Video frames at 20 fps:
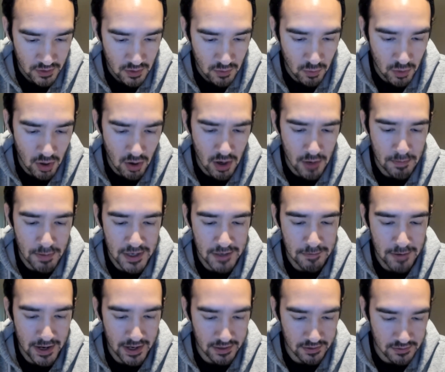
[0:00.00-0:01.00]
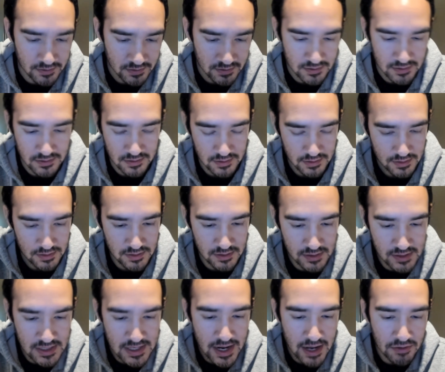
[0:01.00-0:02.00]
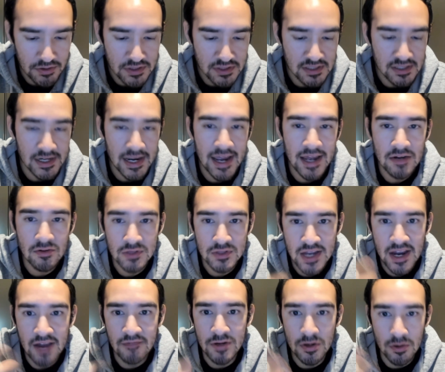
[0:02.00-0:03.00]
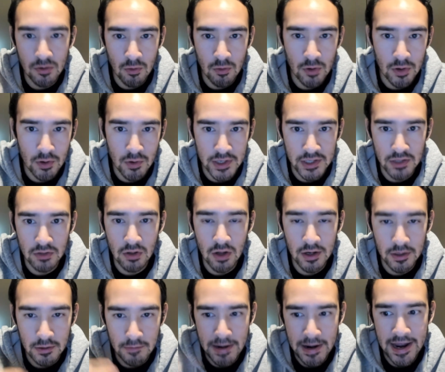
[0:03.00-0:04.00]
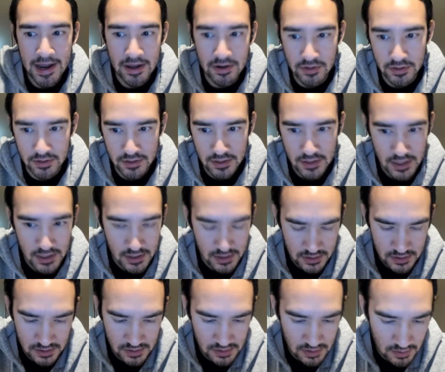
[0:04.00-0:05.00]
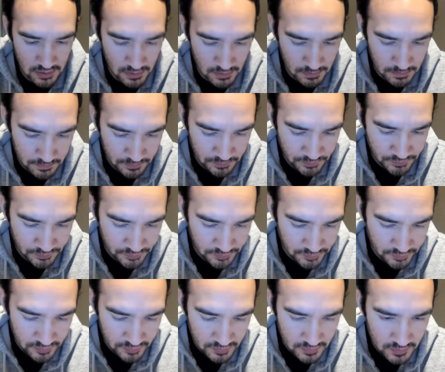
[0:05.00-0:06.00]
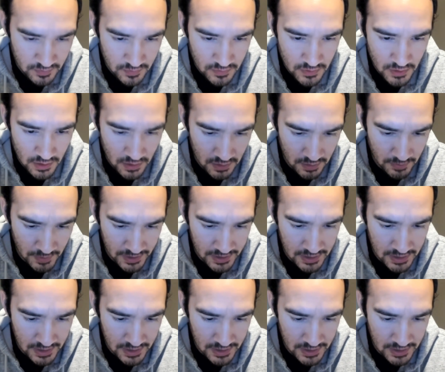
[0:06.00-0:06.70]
We'll go on Big Ben. See how this thing handles heavier oil and a longer pattern. So I